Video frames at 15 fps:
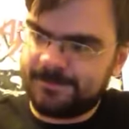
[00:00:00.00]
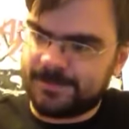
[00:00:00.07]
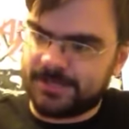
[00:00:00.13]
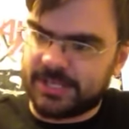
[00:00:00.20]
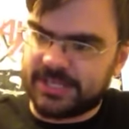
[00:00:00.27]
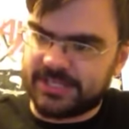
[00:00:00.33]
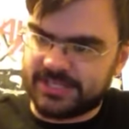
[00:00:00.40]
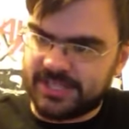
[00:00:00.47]
So
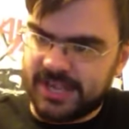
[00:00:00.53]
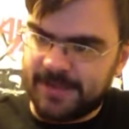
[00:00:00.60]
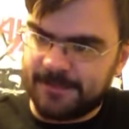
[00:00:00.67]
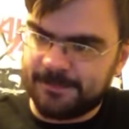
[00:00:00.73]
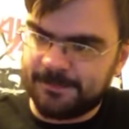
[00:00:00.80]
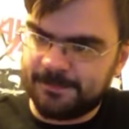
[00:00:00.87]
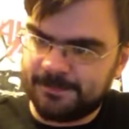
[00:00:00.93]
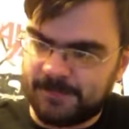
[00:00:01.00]
that's that.
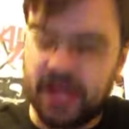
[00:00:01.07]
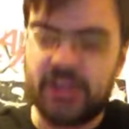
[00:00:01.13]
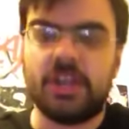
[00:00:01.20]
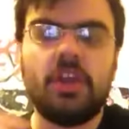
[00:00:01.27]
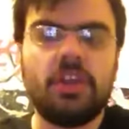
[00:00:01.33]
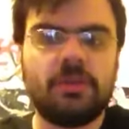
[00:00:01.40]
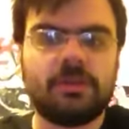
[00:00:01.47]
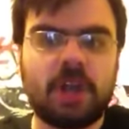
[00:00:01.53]
And the
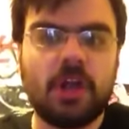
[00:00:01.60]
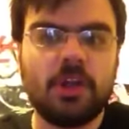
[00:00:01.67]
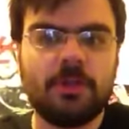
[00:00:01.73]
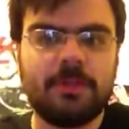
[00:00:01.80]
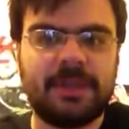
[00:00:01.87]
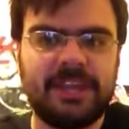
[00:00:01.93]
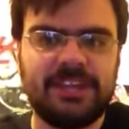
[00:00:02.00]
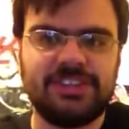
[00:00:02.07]
other color
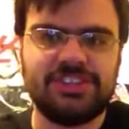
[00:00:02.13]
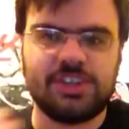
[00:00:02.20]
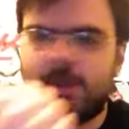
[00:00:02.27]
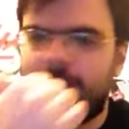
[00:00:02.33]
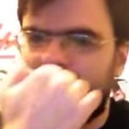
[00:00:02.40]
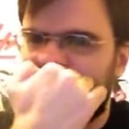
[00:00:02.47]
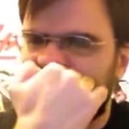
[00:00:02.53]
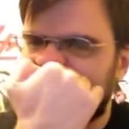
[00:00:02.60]
pages
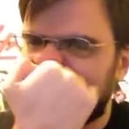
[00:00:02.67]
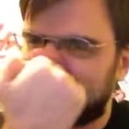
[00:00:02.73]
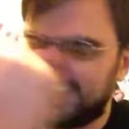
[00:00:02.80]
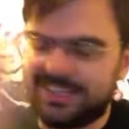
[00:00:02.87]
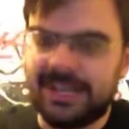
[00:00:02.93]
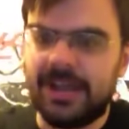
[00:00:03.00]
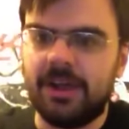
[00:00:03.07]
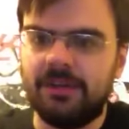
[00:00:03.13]
are
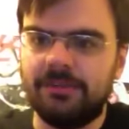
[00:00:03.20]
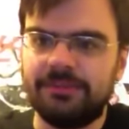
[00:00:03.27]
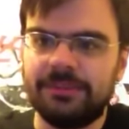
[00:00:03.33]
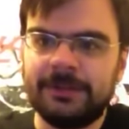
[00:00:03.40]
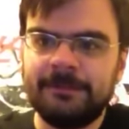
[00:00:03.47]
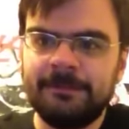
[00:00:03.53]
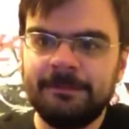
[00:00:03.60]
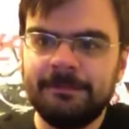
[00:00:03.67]
basically of,
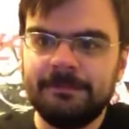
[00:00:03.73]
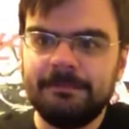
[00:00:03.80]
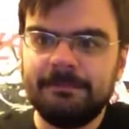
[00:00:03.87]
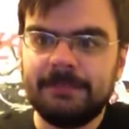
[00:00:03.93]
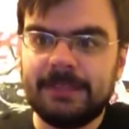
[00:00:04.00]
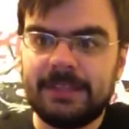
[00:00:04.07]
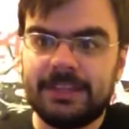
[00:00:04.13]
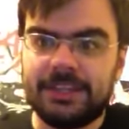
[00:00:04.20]

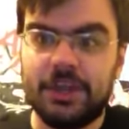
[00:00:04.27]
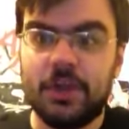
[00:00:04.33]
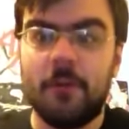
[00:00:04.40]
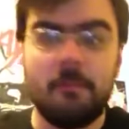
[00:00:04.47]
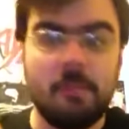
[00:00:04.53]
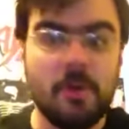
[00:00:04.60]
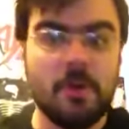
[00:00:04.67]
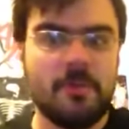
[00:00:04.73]
you know,
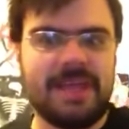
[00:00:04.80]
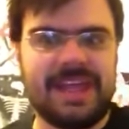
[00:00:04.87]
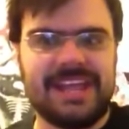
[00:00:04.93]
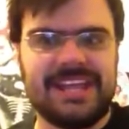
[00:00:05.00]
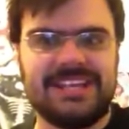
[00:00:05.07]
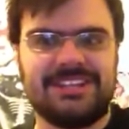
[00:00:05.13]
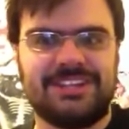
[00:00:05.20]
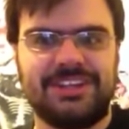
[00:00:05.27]

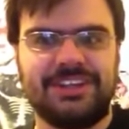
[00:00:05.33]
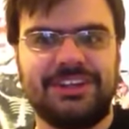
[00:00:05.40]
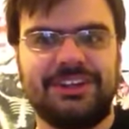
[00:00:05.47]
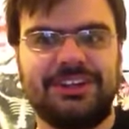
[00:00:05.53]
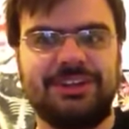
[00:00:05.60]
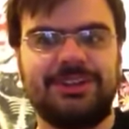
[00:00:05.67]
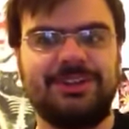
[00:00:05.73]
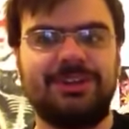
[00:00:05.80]
Mermaid
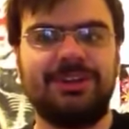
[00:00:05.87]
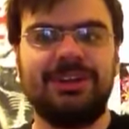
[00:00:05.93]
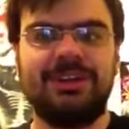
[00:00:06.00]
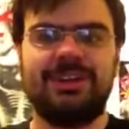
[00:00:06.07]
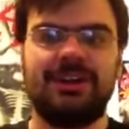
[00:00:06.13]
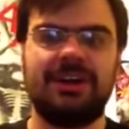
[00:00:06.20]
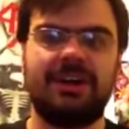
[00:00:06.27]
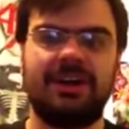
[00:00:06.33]
Girl,
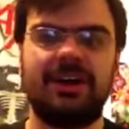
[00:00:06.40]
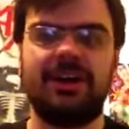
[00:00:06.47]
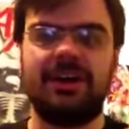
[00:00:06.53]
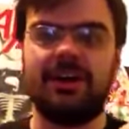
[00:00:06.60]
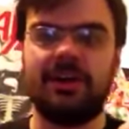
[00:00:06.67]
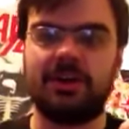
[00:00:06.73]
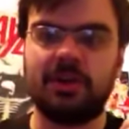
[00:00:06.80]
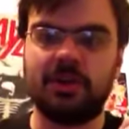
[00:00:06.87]

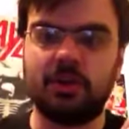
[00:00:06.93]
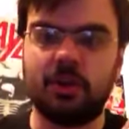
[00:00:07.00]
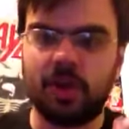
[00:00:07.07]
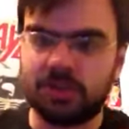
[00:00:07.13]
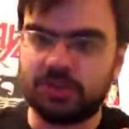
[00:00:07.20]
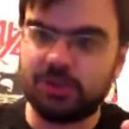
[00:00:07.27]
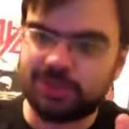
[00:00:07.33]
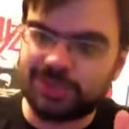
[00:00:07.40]

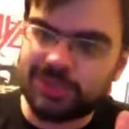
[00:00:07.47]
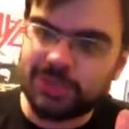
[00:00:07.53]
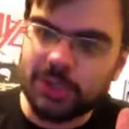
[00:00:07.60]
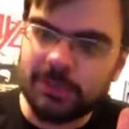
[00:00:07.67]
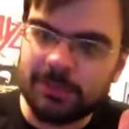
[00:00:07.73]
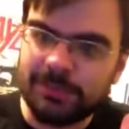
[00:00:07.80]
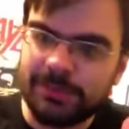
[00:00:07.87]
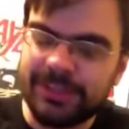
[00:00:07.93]
Quattro
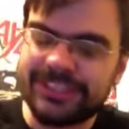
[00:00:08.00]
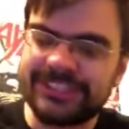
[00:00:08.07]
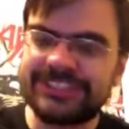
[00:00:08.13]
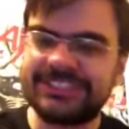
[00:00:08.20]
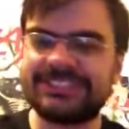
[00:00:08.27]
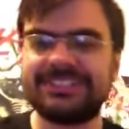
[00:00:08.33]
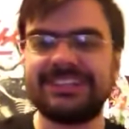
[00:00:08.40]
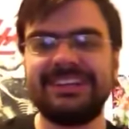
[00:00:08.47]

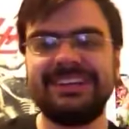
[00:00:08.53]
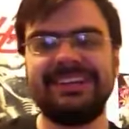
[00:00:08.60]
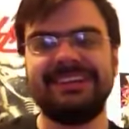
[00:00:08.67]
Cerberus,